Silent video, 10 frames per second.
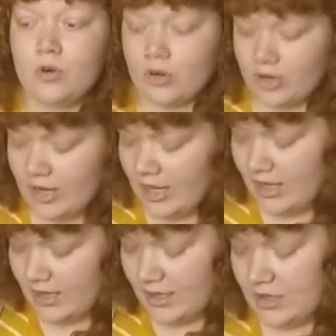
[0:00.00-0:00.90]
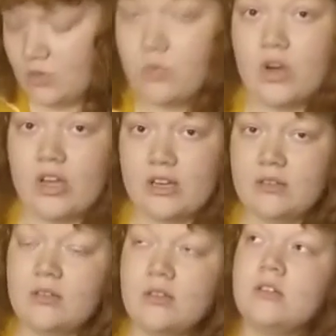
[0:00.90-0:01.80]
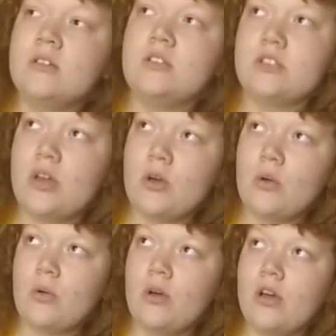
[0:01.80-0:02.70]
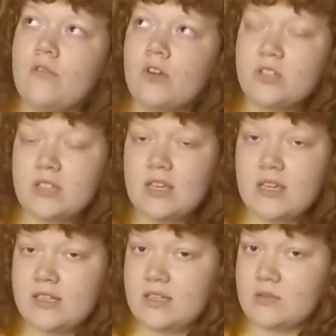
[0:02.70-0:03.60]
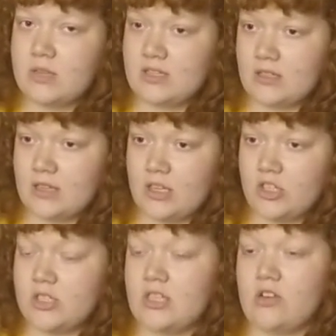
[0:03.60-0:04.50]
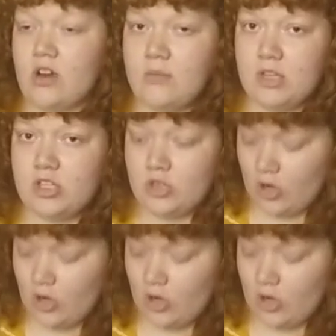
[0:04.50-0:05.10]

for each one. So first thing he does when he's an attention seeker, I mentioned